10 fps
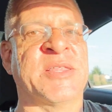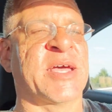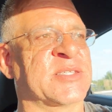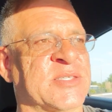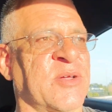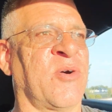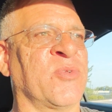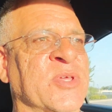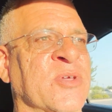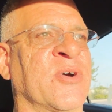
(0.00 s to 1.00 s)
That's
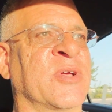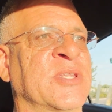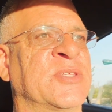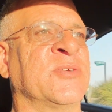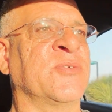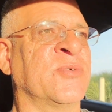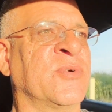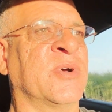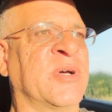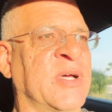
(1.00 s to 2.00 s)
only going
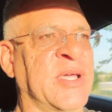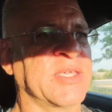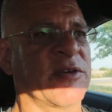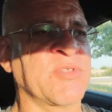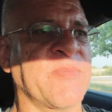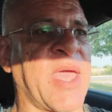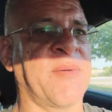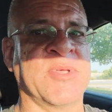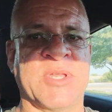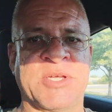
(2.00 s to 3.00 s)
to give them
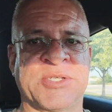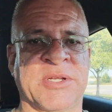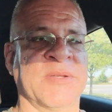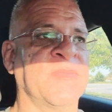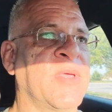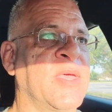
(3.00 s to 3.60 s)
ammunition